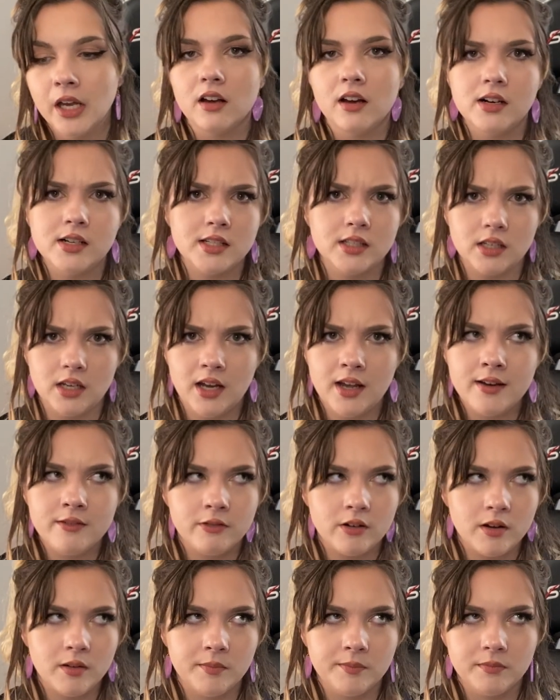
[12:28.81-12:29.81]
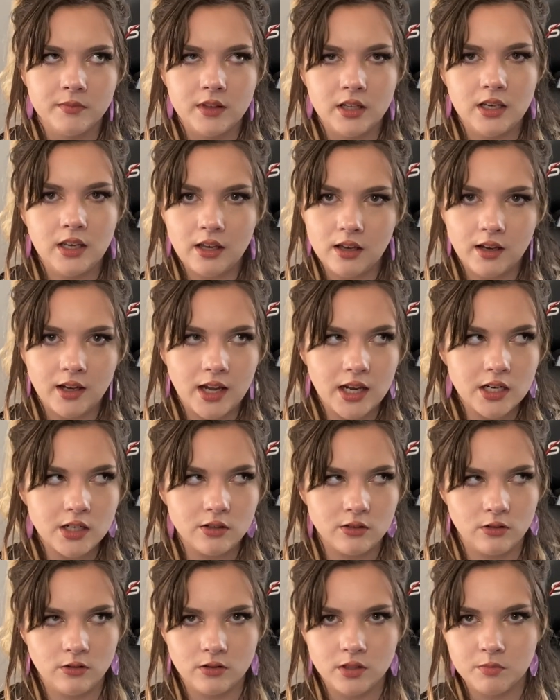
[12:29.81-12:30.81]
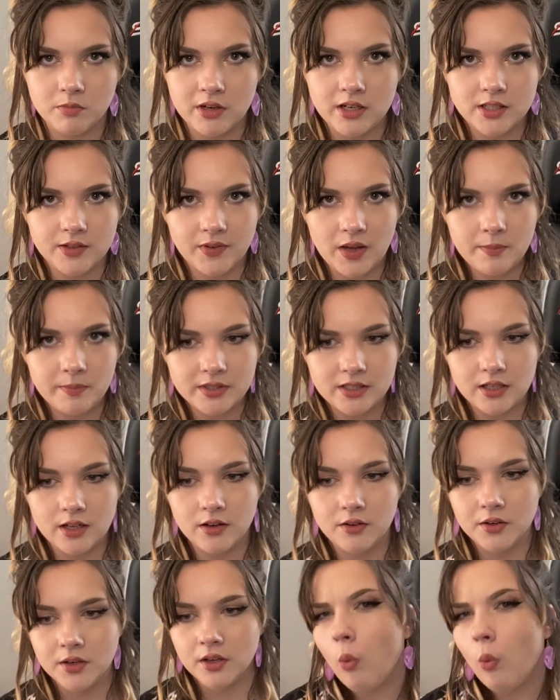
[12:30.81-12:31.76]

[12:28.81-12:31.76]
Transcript: aside from the occasional depressive episode.